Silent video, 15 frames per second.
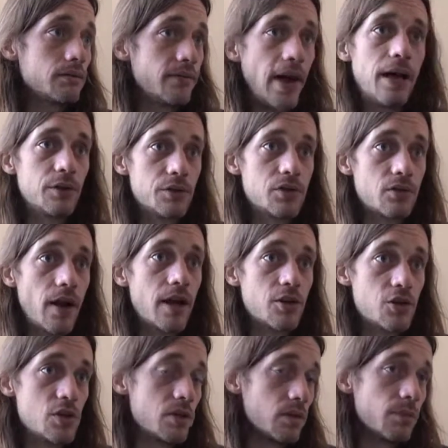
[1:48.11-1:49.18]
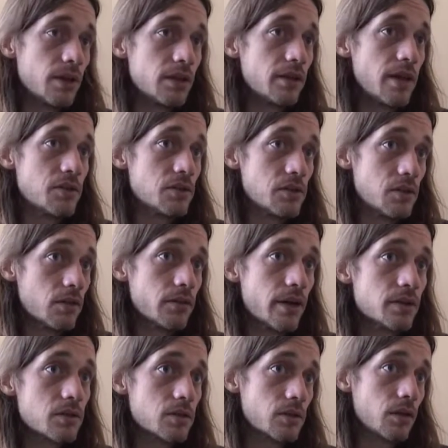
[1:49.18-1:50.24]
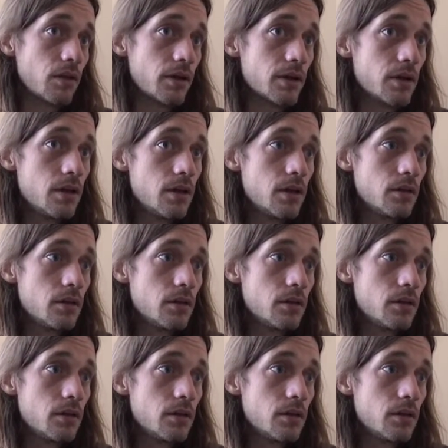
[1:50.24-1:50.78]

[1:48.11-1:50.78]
valid strategies. In many cases, they're necessary.